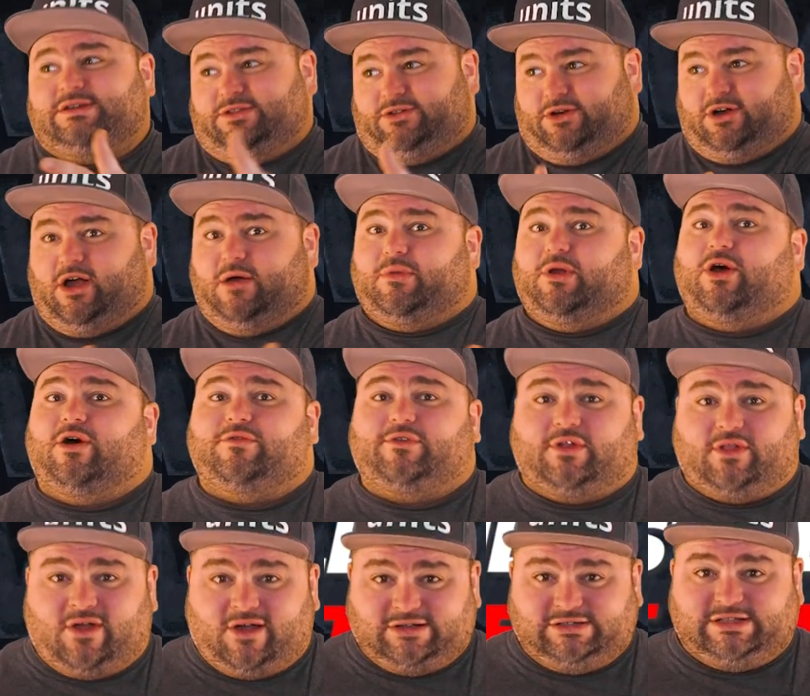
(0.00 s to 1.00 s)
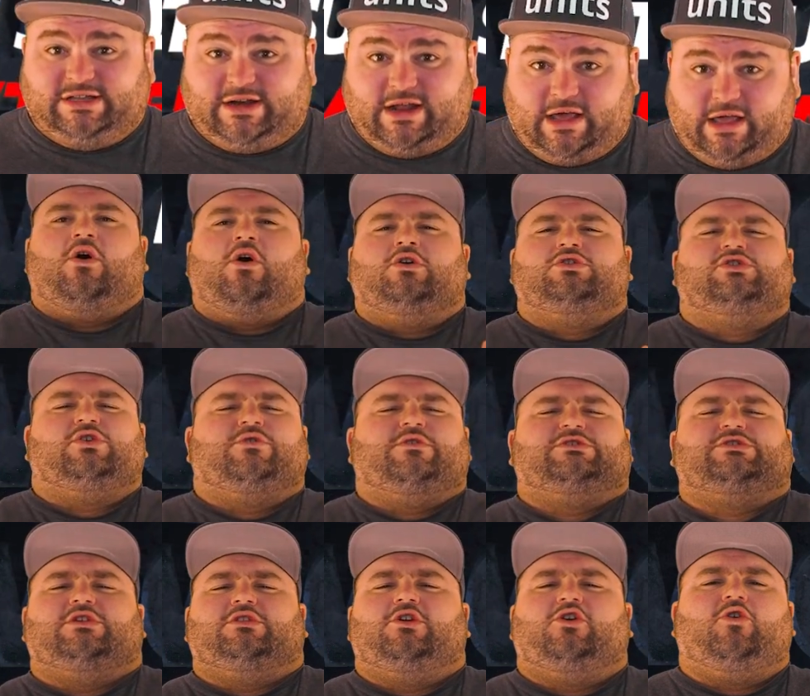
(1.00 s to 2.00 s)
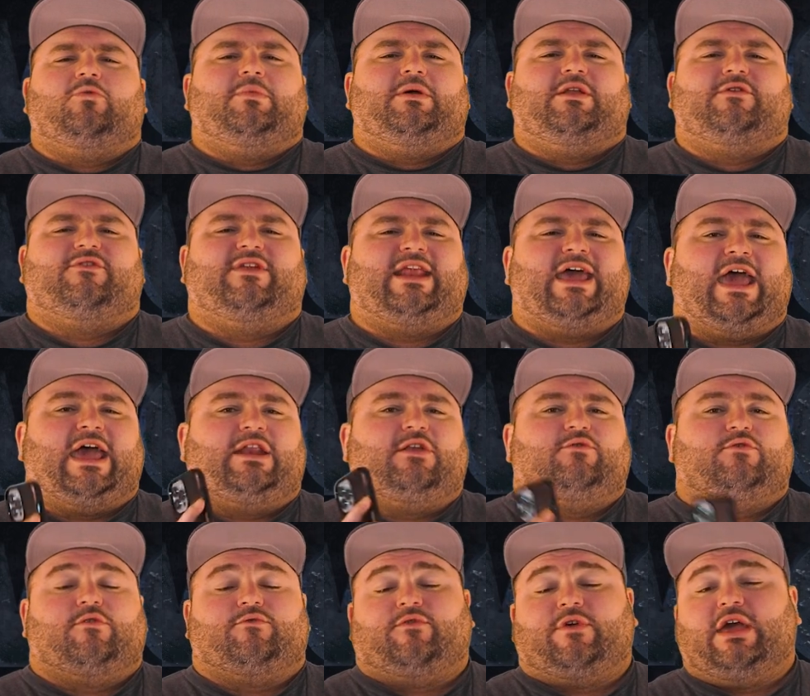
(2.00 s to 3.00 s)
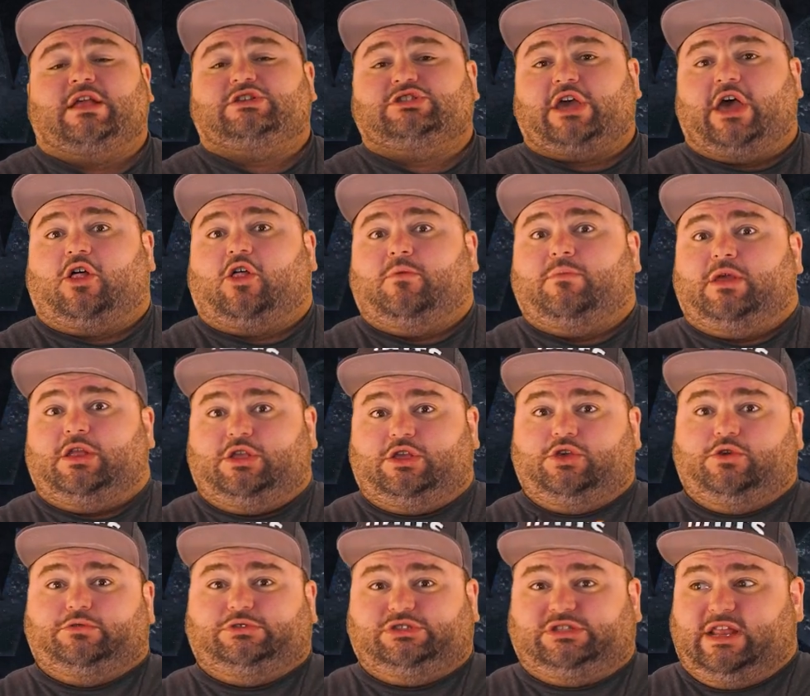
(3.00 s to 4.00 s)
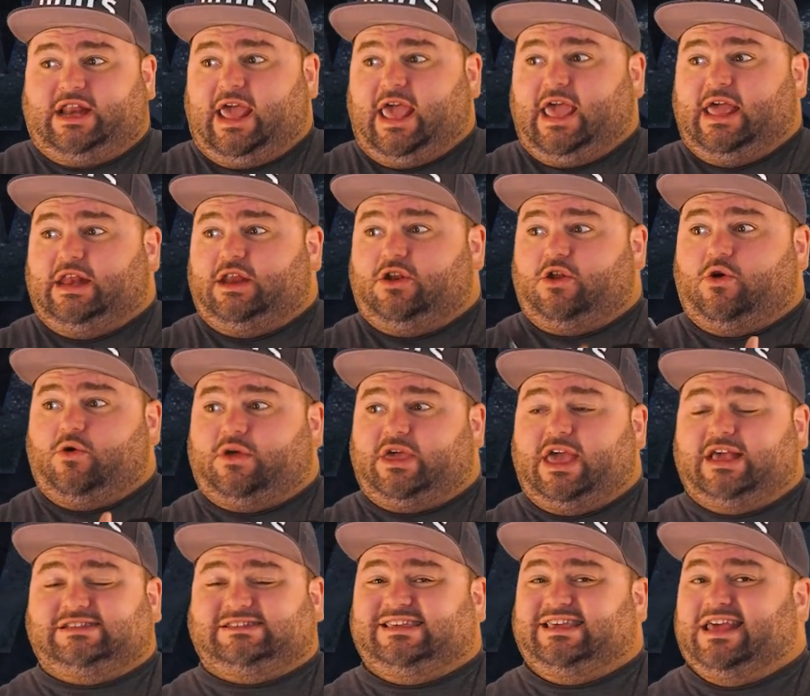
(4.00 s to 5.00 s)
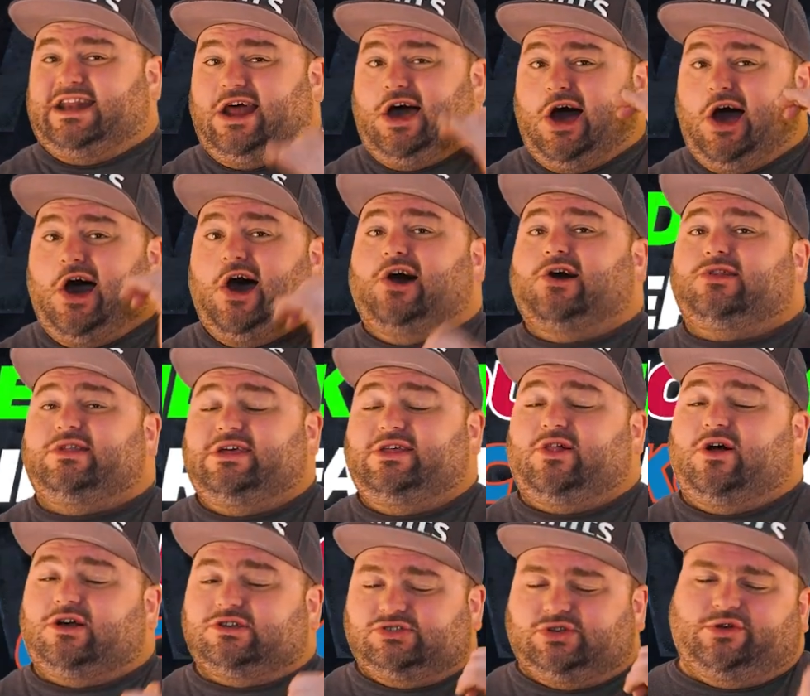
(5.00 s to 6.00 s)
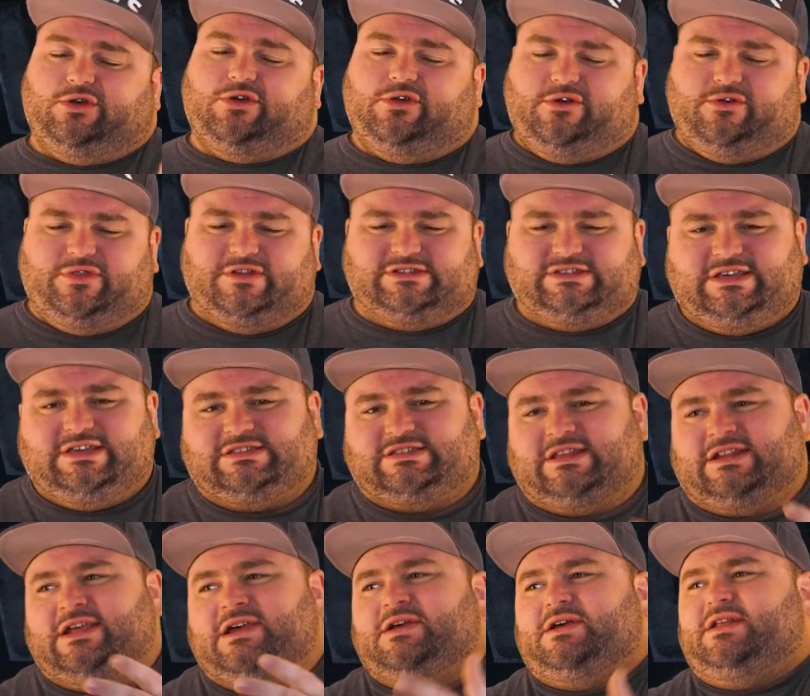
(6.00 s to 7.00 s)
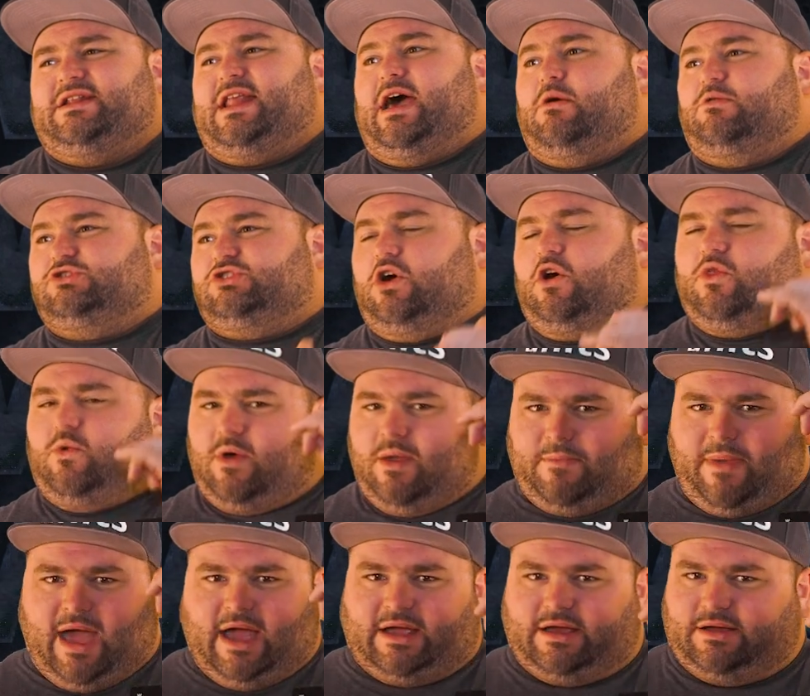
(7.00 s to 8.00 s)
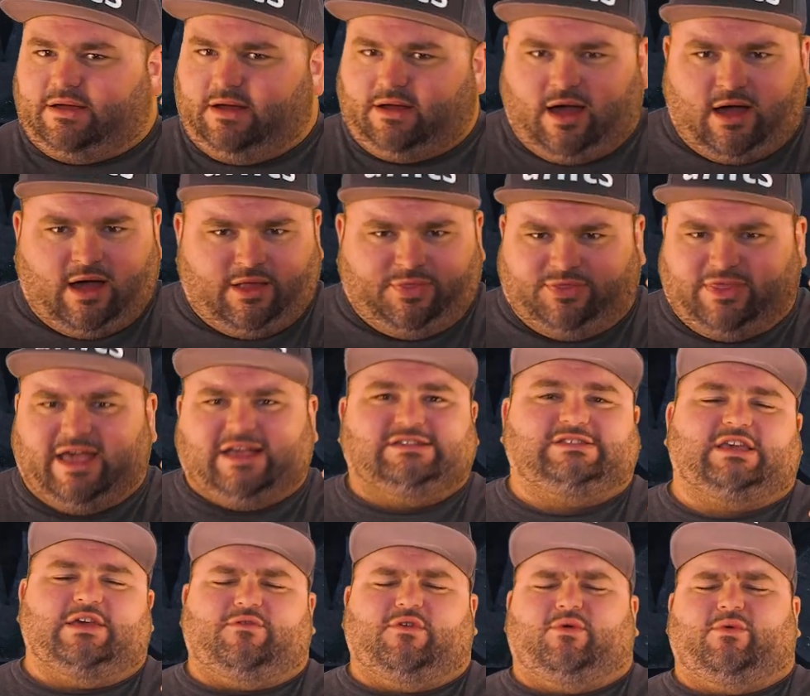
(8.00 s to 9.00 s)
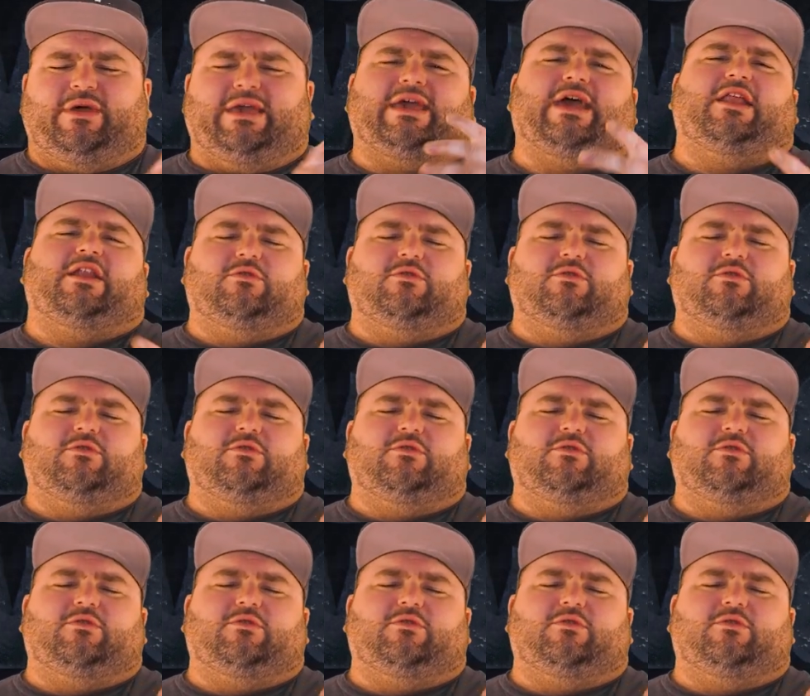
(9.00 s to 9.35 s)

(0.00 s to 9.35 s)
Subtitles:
They're coming off a loss tonight. Also, there's a little bit of an added revenge element. Houston handed OKC an ugly loss earlier in the season. Now, it was all the way back on Thanksgiving weekend.